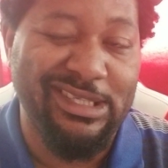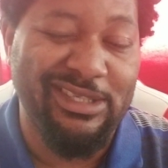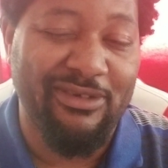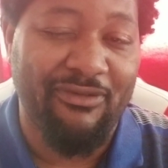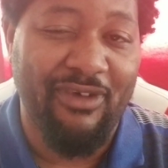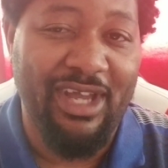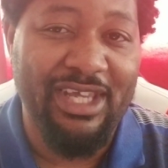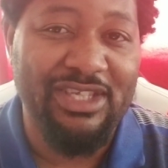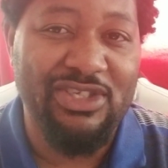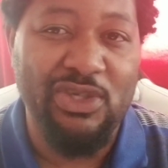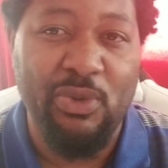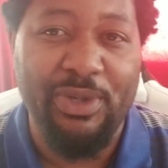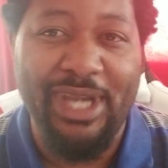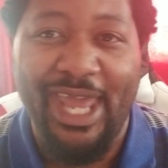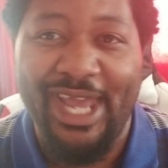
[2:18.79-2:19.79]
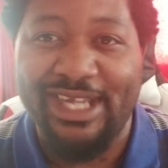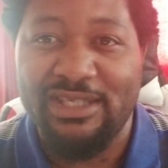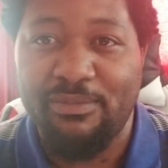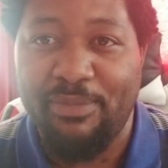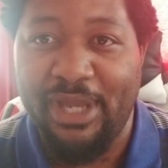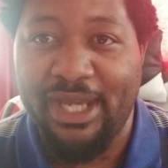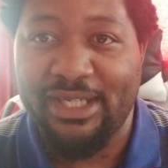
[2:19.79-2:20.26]
device, you would
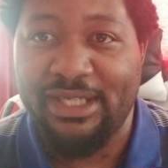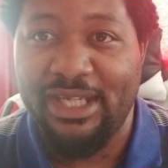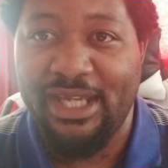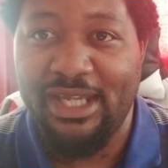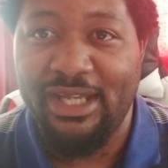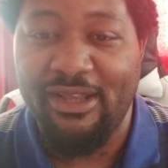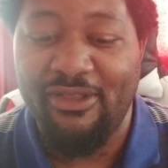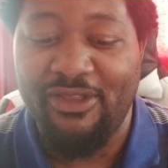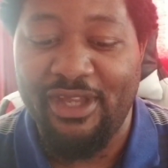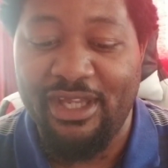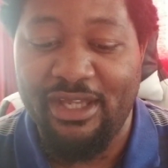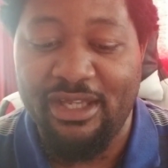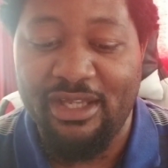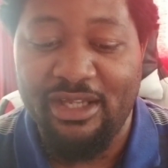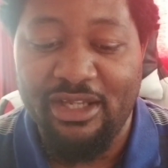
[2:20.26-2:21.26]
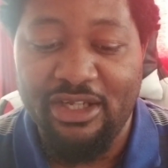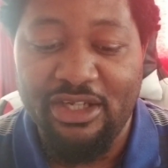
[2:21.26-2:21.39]
expect the